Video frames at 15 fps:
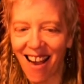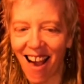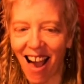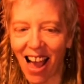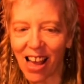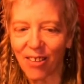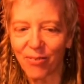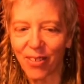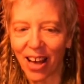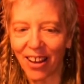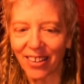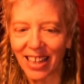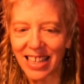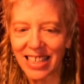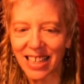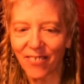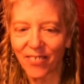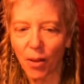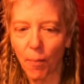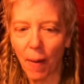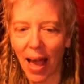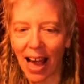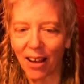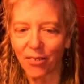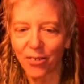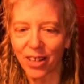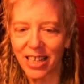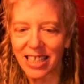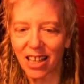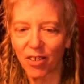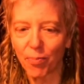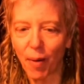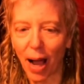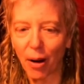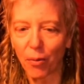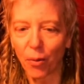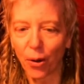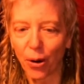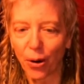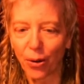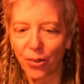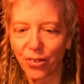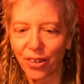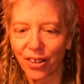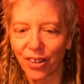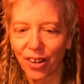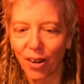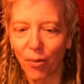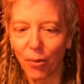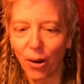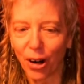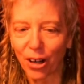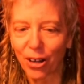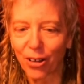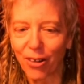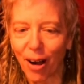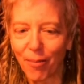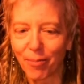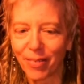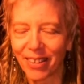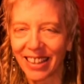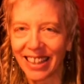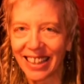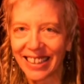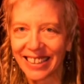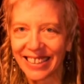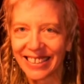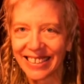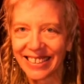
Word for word: I felt as if the boundaries of my world were crumbling.